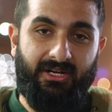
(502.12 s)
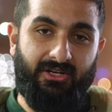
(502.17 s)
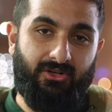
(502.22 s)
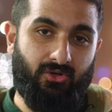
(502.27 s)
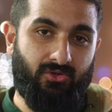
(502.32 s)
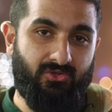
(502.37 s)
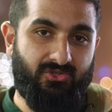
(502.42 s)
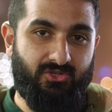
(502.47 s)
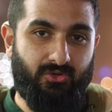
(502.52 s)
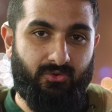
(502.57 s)
it
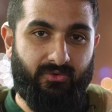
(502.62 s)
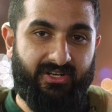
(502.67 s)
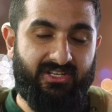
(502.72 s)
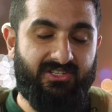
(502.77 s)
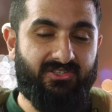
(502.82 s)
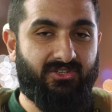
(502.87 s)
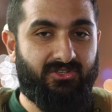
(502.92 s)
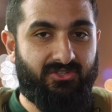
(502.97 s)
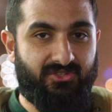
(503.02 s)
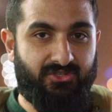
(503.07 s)
also
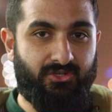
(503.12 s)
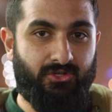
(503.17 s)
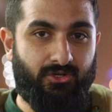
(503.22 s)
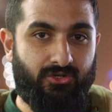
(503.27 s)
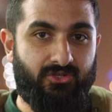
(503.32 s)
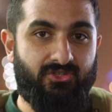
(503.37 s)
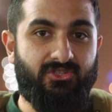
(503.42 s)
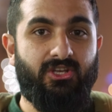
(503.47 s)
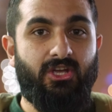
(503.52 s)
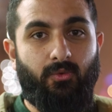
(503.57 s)
raises
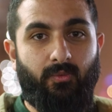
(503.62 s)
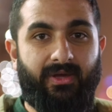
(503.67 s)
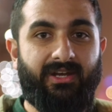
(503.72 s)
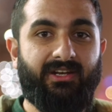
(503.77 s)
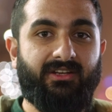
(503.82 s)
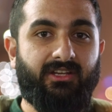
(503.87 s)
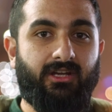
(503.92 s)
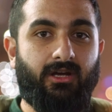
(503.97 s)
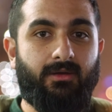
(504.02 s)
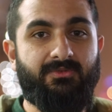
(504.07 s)
concerns when
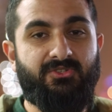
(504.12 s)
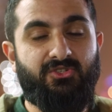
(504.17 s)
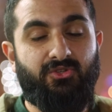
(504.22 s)
it comes